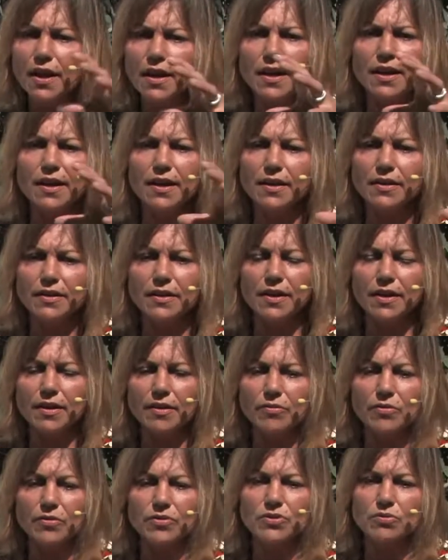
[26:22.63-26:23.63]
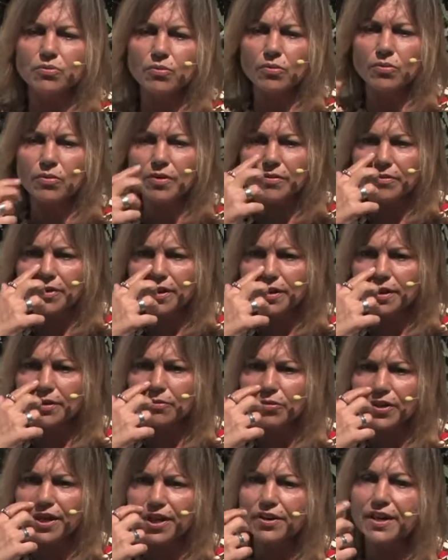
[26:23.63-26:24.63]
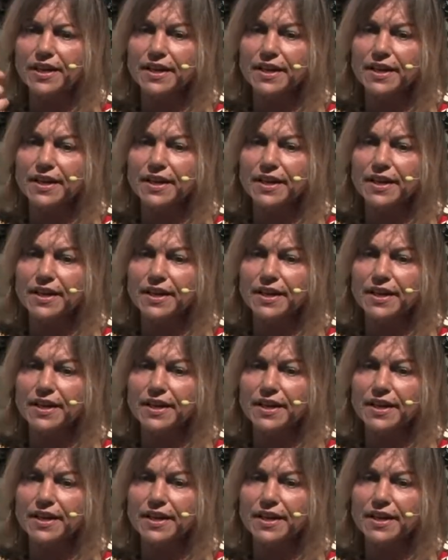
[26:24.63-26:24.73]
it was really weird.